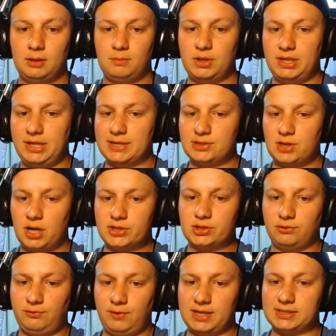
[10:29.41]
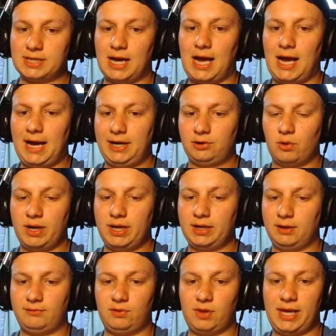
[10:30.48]
but he has also faced a high
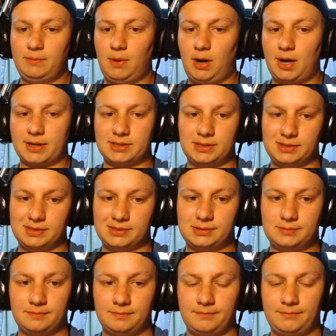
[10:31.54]
rate of light boxes.